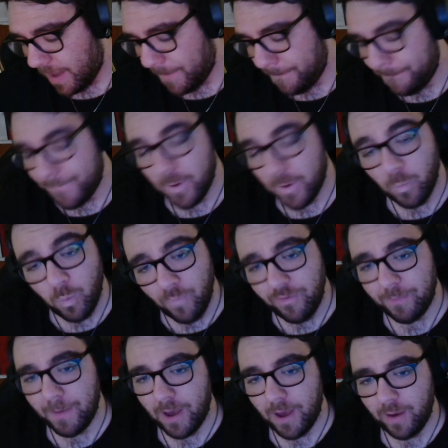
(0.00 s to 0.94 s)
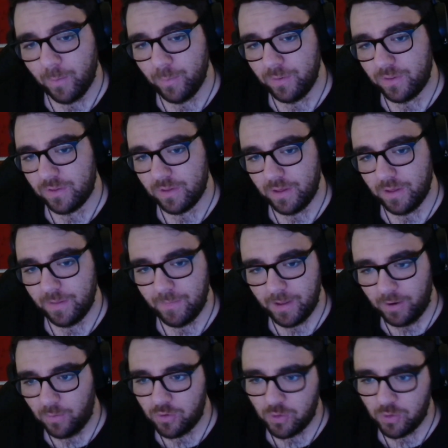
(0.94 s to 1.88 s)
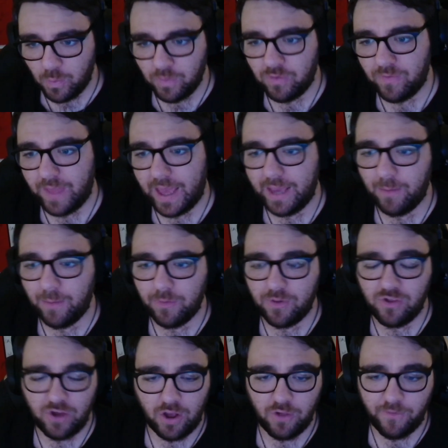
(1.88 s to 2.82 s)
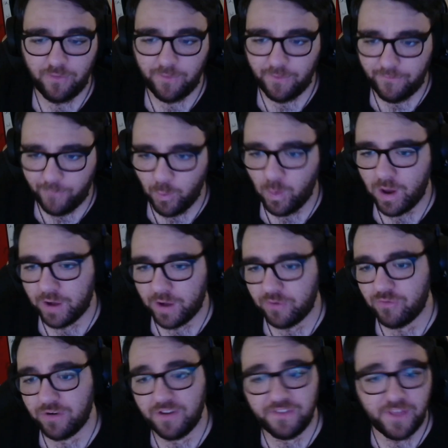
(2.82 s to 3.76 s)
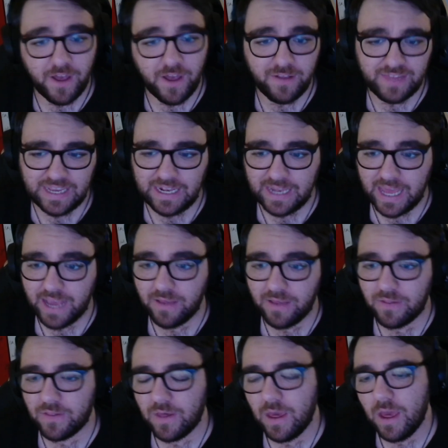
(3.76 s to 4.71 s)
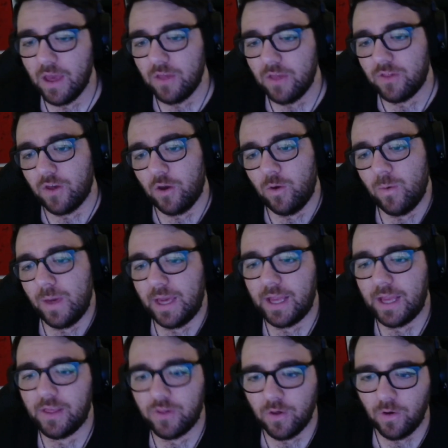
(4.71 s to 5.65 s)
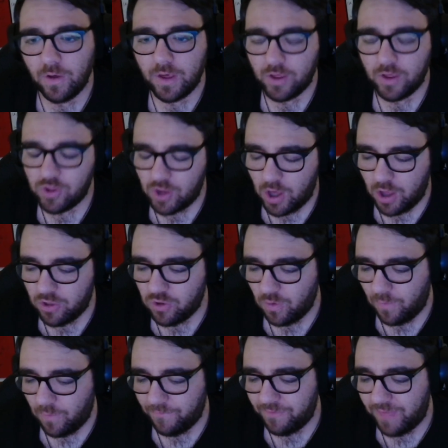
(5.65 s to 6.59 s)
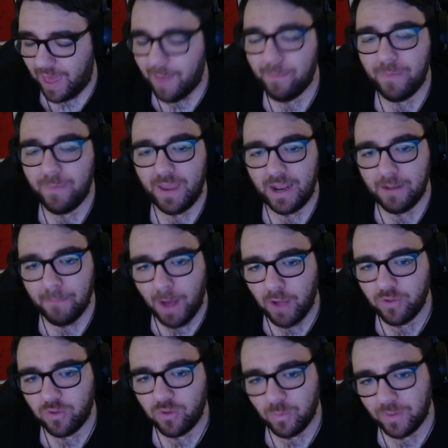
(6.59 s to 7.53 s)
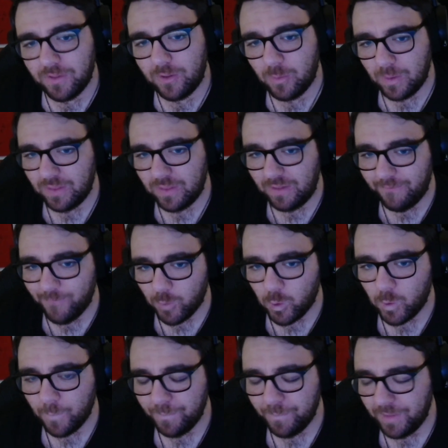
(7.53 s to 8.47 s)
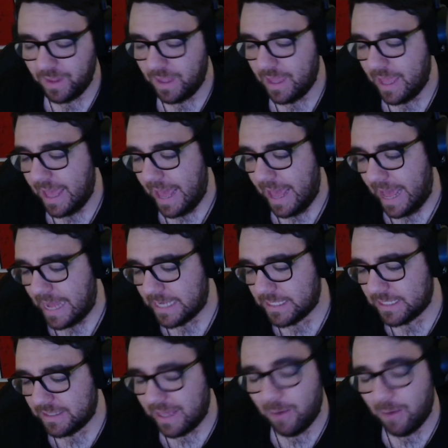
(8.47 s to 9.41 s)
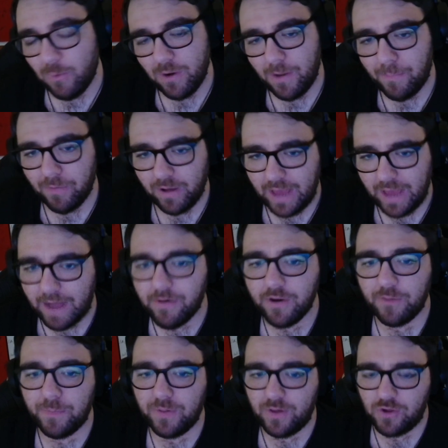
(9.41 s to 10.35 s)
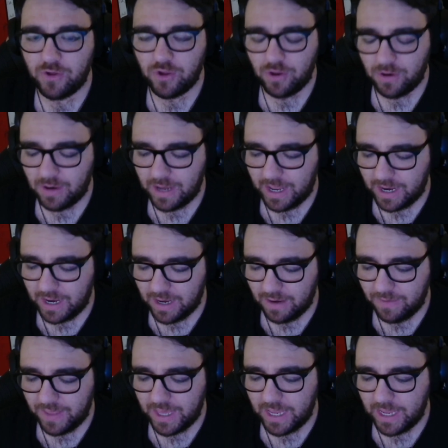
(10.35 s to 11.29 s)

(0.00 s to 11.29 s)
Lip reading: But Wolfsburg was a lot shorter than that. He was in charge for 413 days. So he took charge of them in March 2024, and they were in a precarious position in the